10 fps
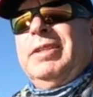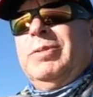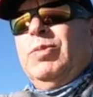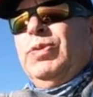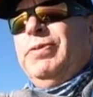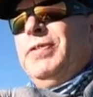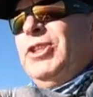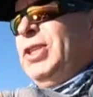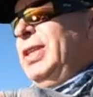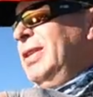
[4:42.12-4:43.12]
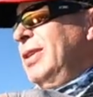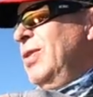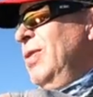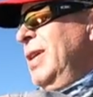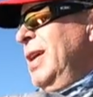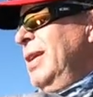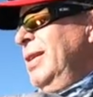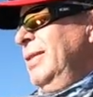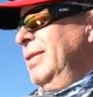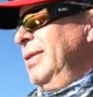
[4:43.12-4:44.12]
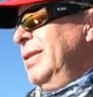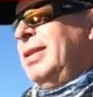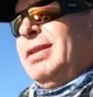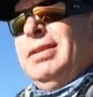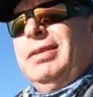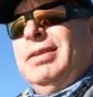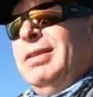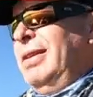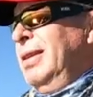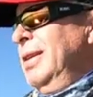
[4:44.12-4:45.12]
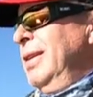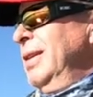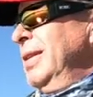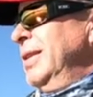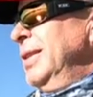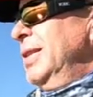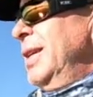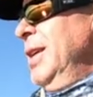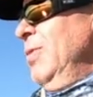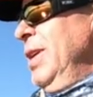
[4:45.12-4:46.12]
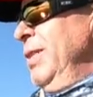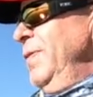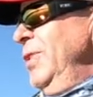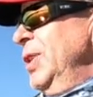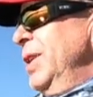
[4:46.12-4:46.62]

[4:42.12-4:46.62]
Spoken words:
deep water fishing in the kayak is staying where the fish